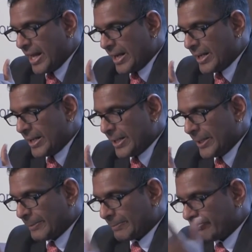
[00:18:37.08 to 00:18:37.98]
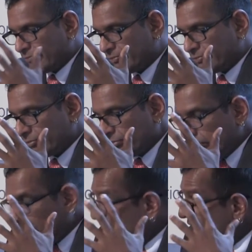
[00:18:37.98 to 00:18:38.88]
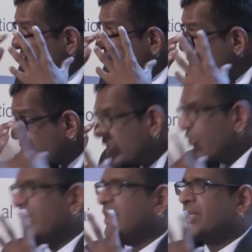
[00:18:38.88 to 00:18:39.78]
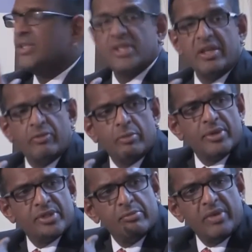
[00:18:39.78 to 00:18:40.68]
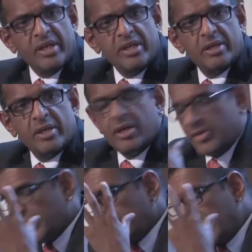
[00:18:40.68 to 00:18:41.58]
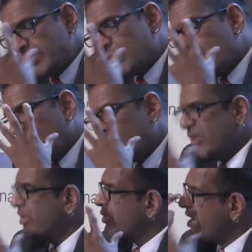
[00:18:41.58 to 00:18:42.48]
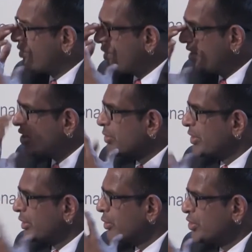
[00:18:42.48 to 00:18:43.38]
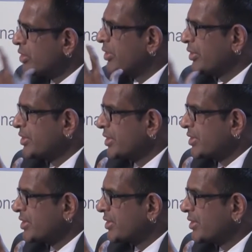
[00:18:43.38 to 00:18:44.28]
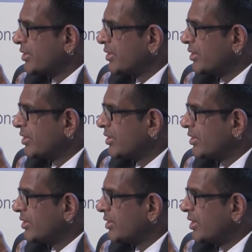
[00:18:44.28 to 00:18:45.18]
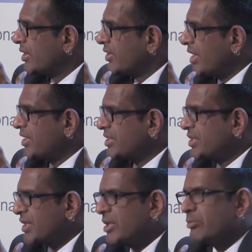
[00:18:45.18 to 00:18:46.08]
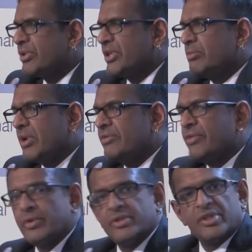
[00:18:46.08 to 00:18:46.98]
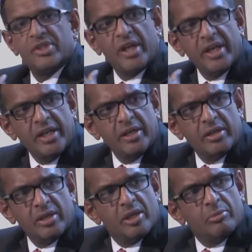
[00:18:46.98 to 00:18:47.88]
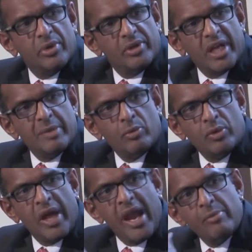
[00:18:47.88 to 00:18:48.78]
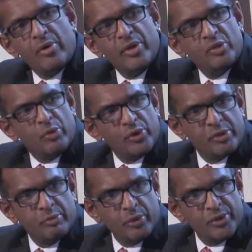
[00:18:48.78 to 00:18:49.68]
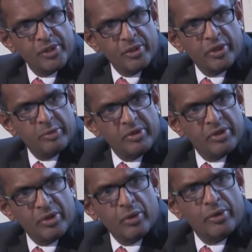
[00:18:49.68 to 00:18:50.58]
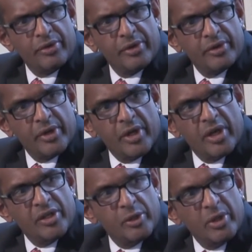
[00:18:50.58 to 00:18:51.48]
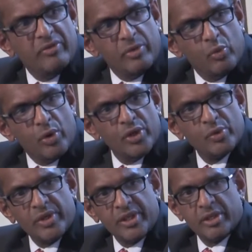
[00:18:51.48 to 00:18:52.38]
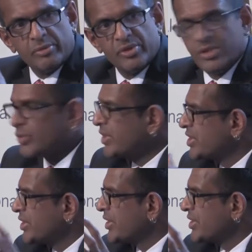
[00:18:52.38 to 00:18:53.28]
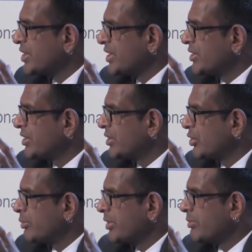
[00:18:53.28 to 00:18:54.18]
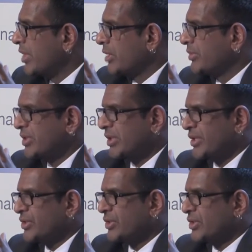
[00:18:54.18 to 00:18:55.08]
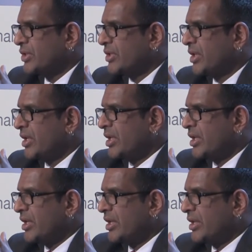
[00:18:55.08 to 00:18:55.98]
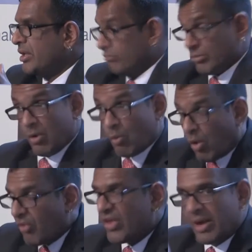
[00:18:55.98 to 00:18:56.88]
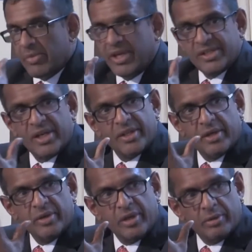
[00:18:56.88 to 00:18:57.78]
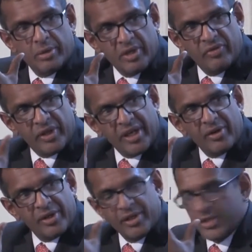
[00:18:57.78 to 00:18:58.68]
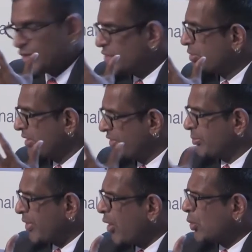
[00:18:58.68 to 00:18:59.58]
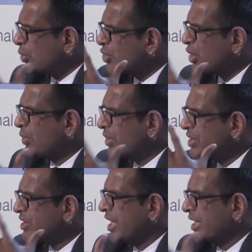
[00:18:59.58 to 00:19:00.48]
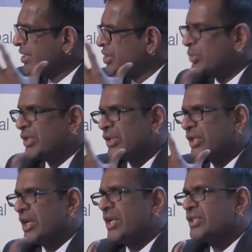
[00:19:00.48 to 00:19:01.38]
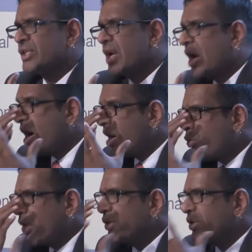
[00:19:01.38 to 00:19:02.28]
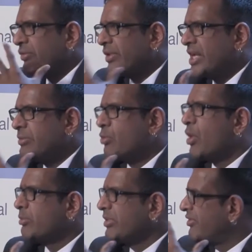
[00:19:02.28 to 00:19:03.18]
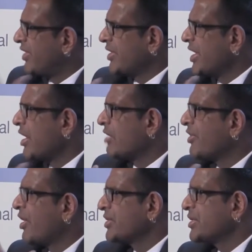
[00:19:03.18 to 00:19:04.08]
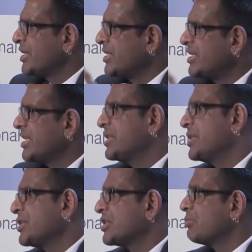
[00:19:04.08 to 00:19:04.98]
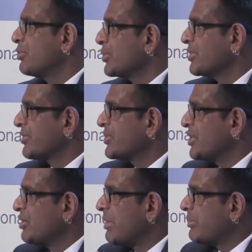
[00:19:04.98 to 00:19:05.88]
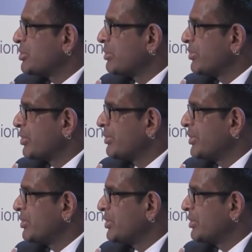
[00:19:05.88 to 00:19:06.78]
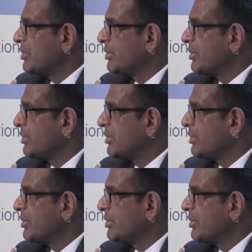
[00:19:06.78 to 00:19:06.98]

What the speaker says: It is perfectly conceivable to me that Labour will win the referendum and lose the politics. That is to say that Britain might vote to stay in, but Labour will hemorrhage more support to UKIP in the north and do even worse when it comes to the 2019 European Parliament elections. What that means, I don't know. If the calculation is, if the polls show this is likely to be the case, I wonder if Labour won't be very half-hearted indeed in its support of continued membership of the European Union.